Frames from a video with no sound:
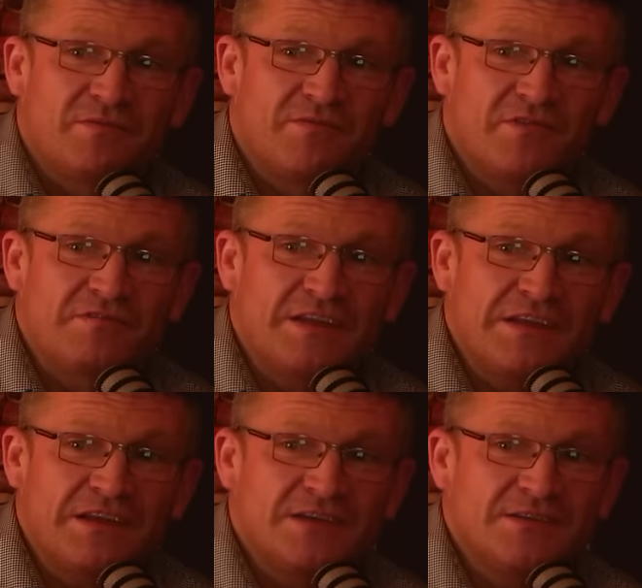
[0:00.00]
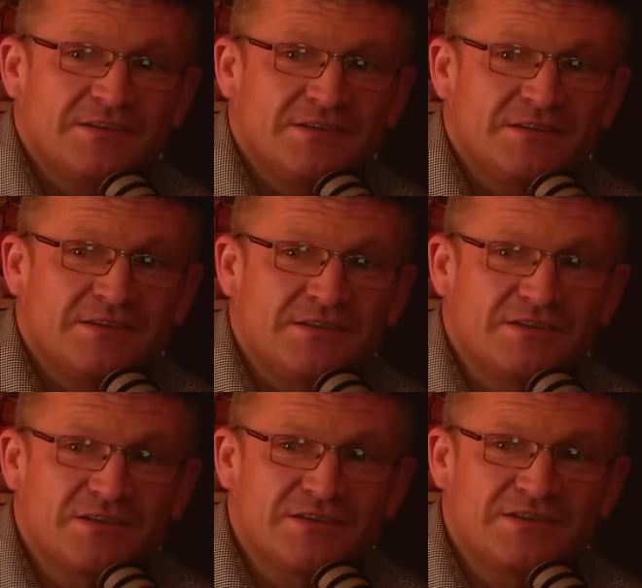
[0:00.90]
from 15 on in the
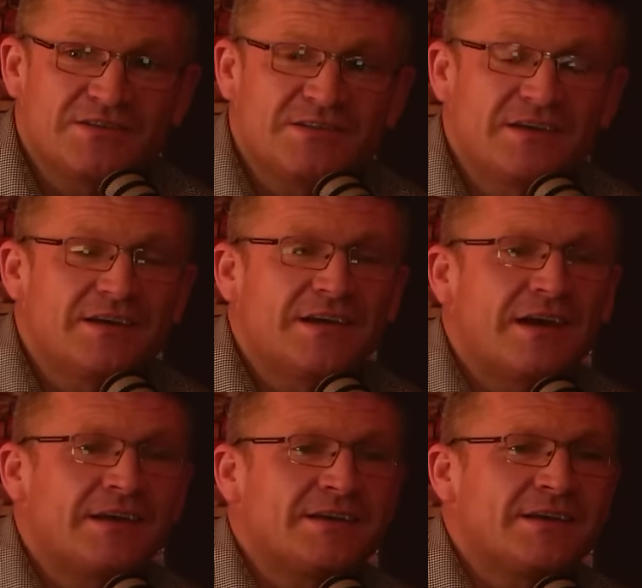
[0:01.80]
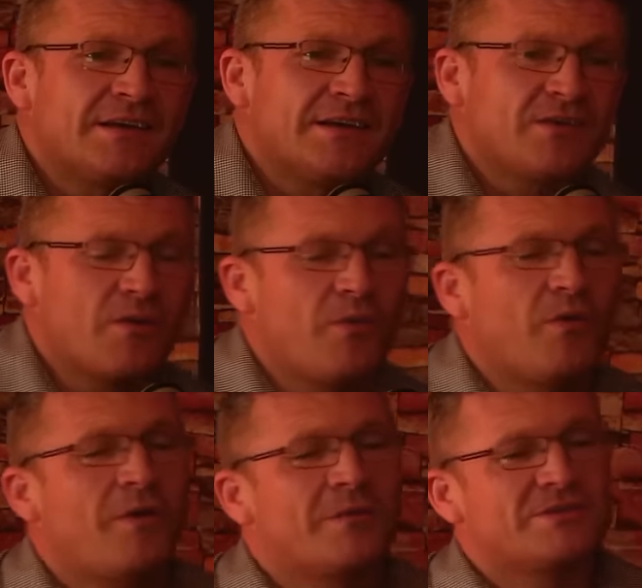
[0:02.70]
sites and I'd come
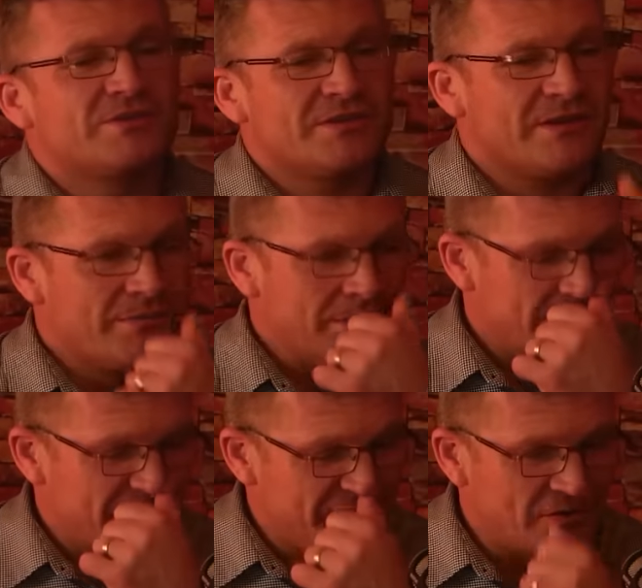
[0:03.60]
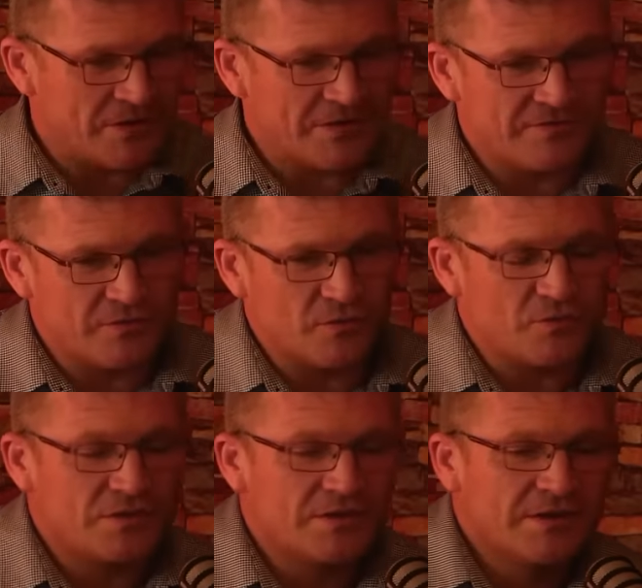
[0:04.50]
home and she'd give me a bit of fucking
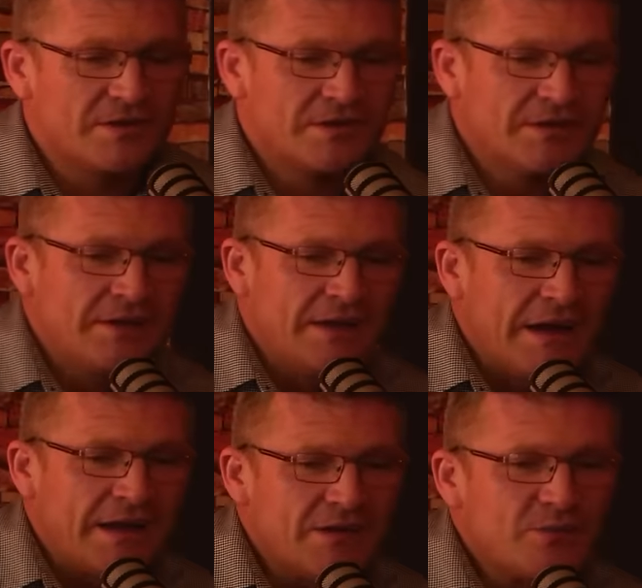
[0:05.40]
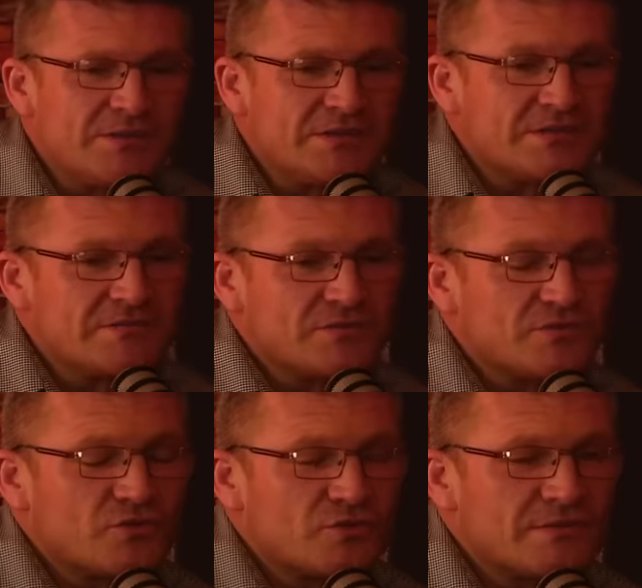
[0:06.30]
food. And I'd go into the
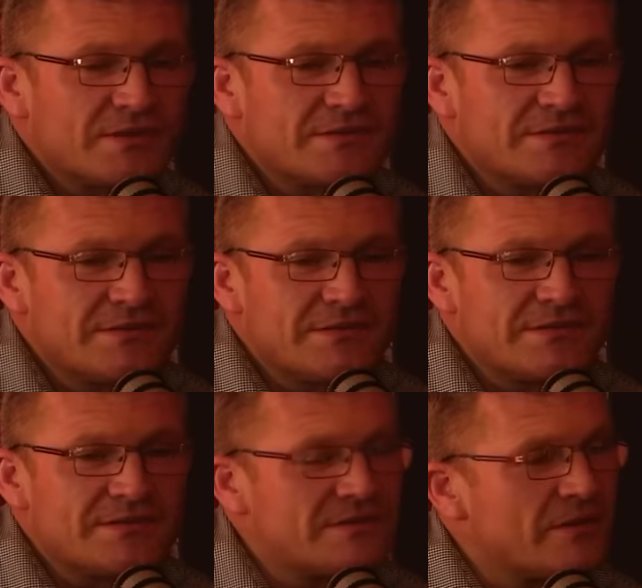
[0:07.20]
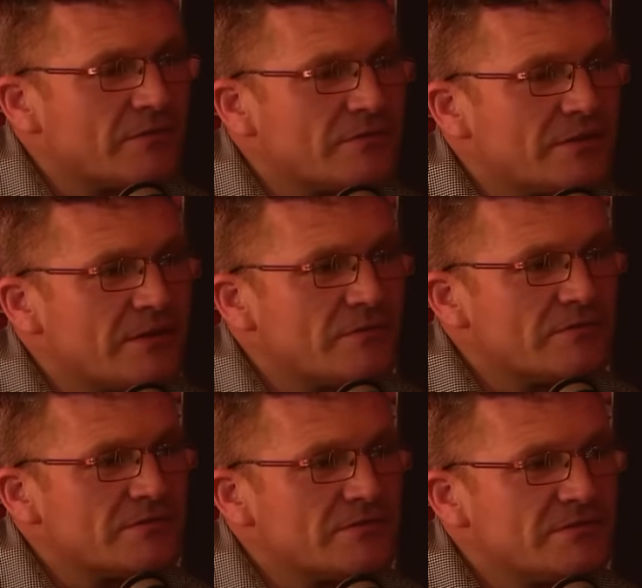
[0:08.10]
front room then and I'd sit down on the
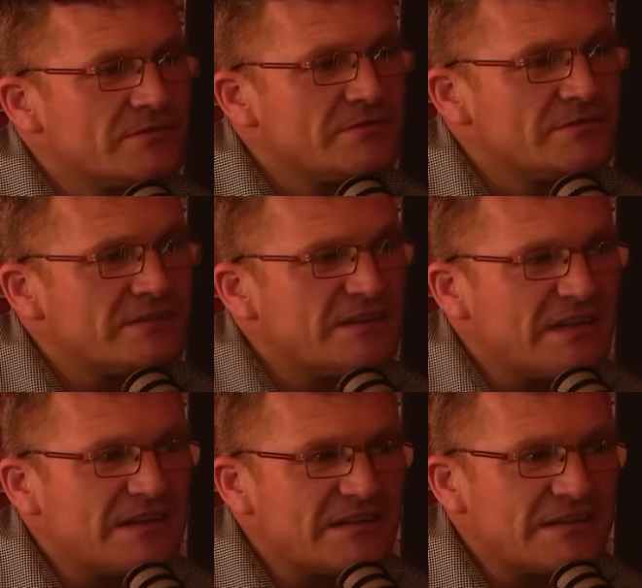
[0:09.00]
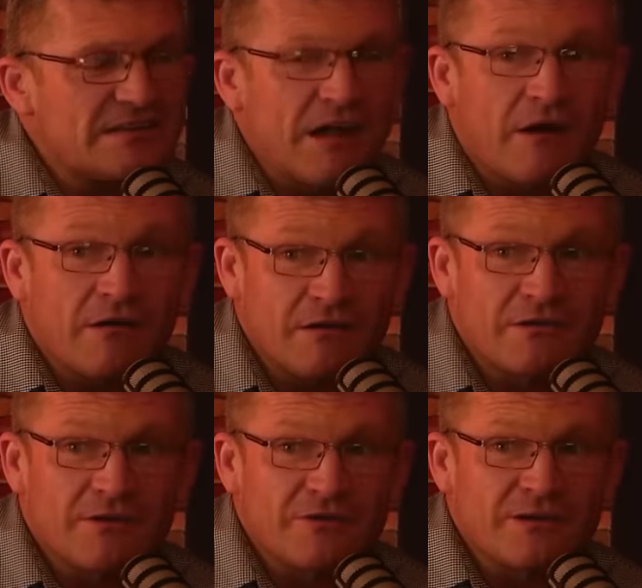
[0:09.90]
couch. And the, the dog,
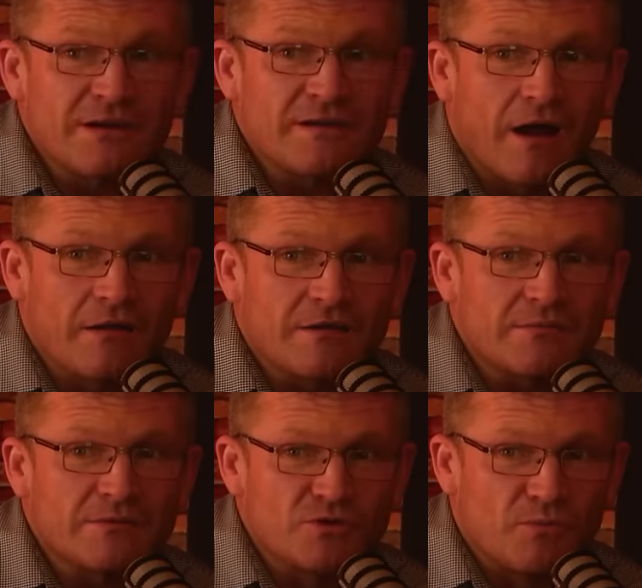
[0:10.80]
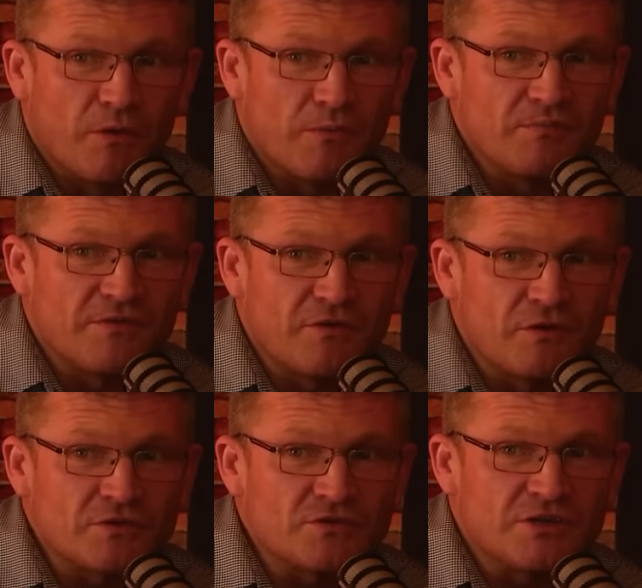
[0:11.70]
or Yorkie, would jump up in the
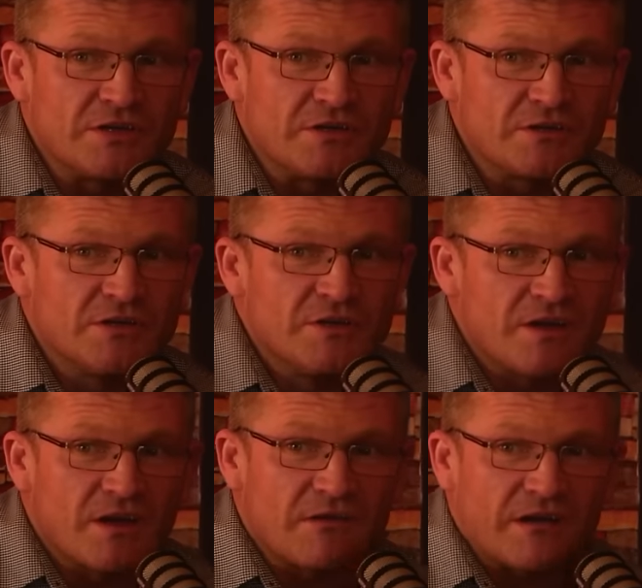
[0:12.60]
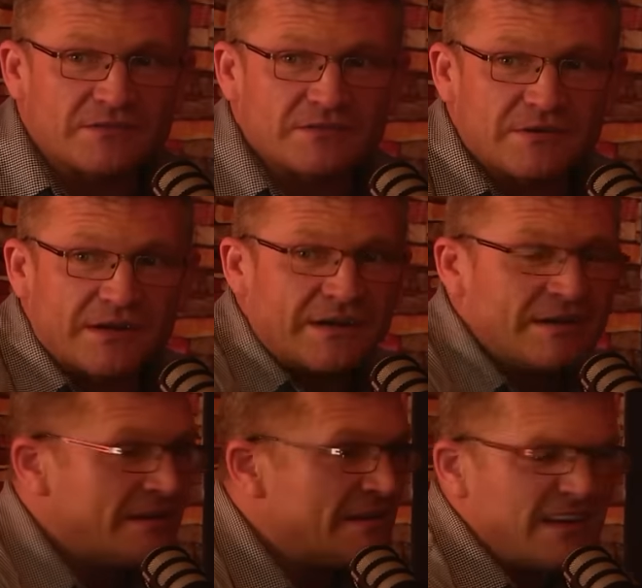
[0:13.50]
fucking chair across the way
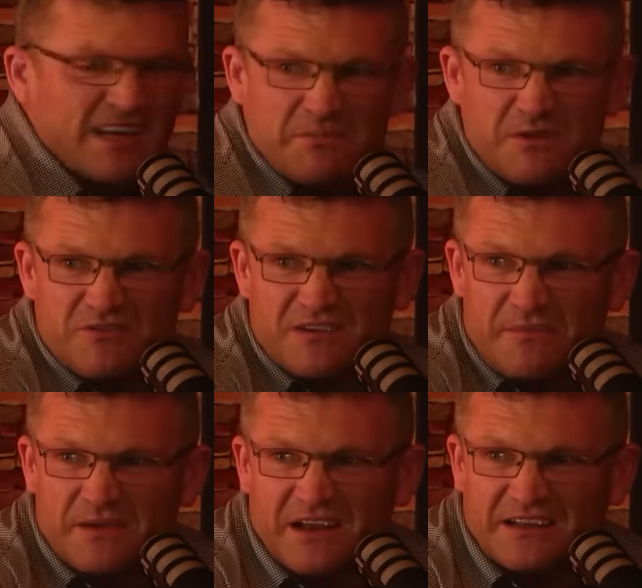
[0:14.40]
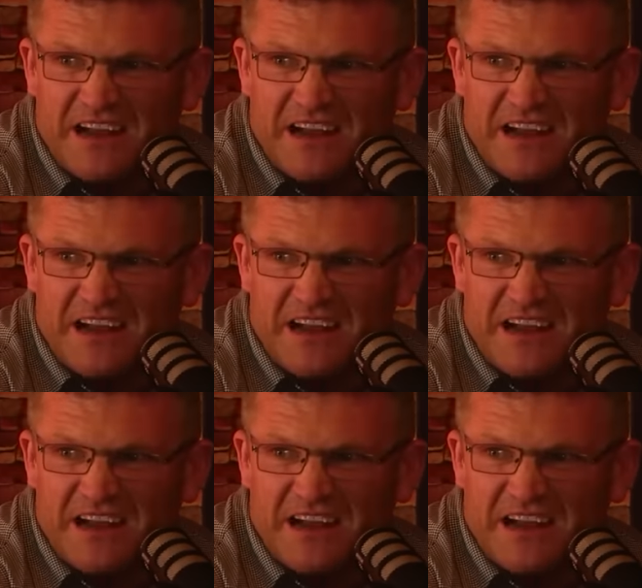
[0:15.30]
and he'd be looking at me